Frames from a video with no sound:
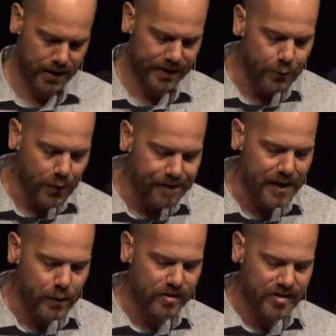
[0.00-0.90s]
They
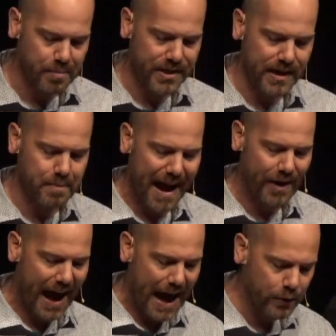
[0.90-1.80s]
reveal something
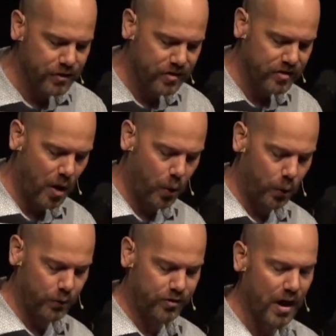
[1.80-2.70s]
about our
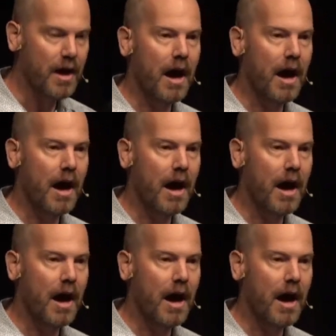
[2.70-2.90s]
souls.